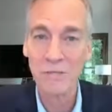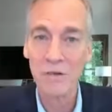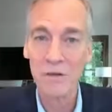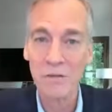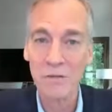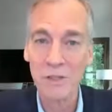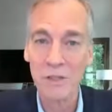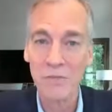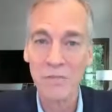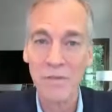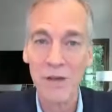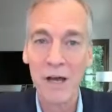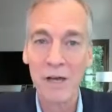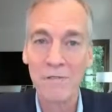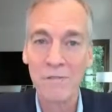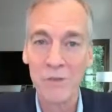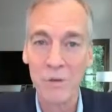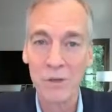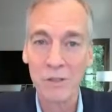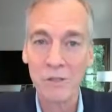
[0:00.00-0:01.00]
folks that
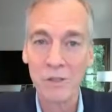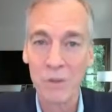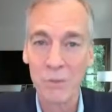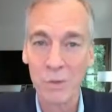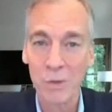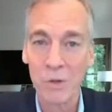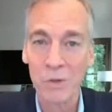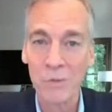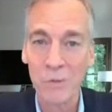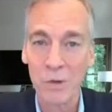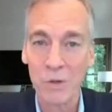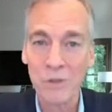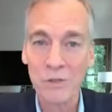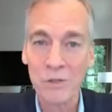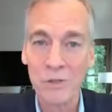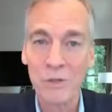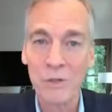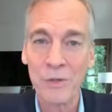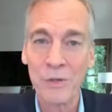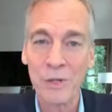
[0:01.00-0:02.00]
fought for us in World War
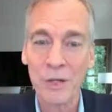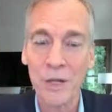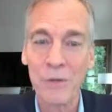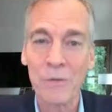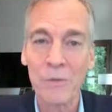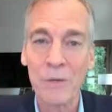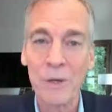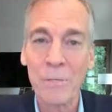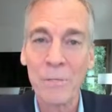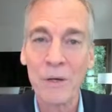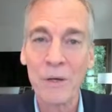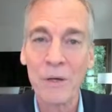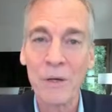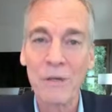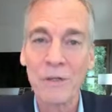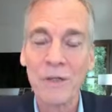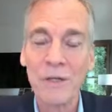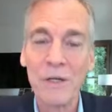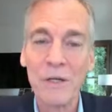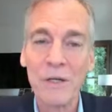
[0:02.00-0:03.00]
II and that
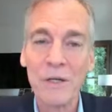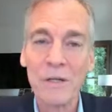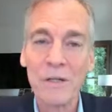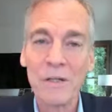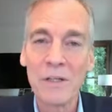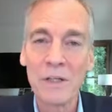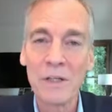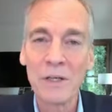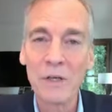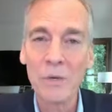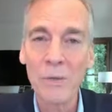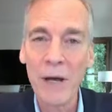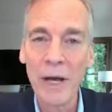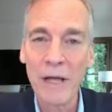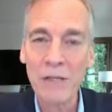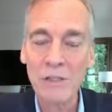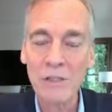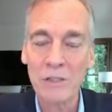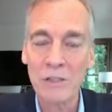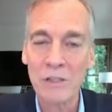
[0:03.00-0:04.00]
rebuilt the
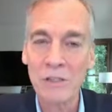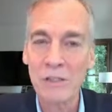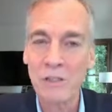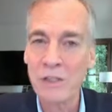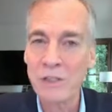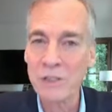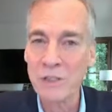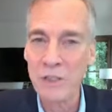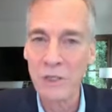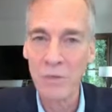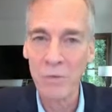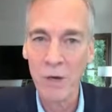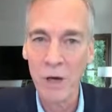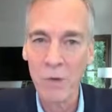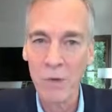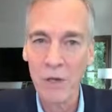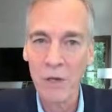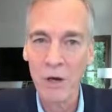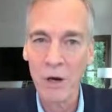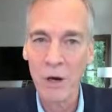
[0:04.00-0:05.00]
U.S. and turned us into what
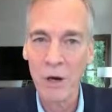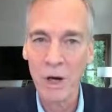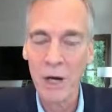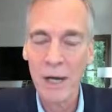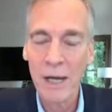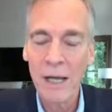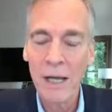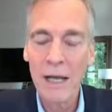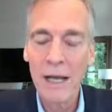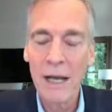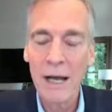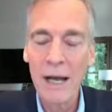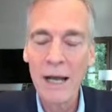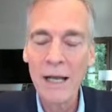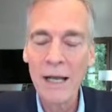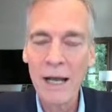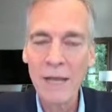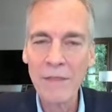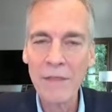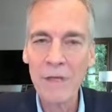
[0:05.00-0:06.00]
we are,
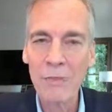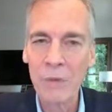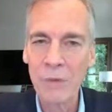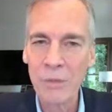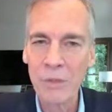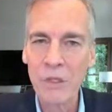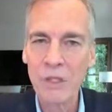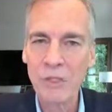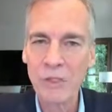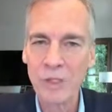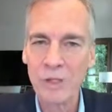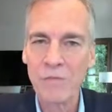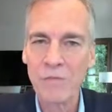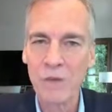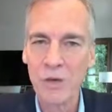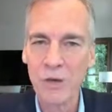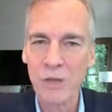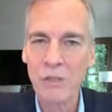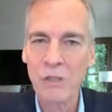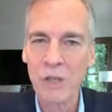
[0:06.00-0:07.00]
I think we really should
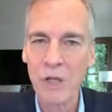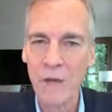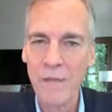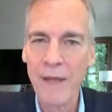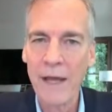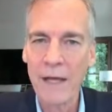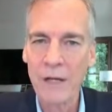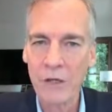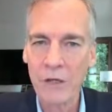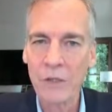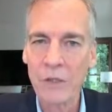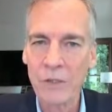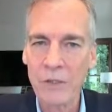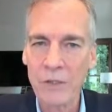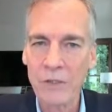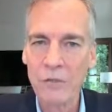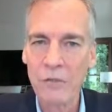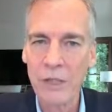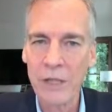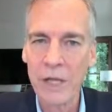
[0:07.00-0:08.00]
focus on that good
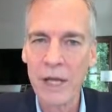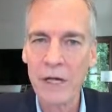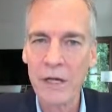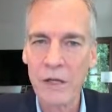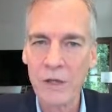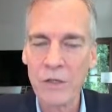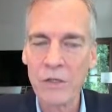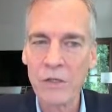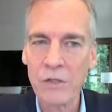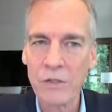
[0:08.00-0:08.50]
news. And that good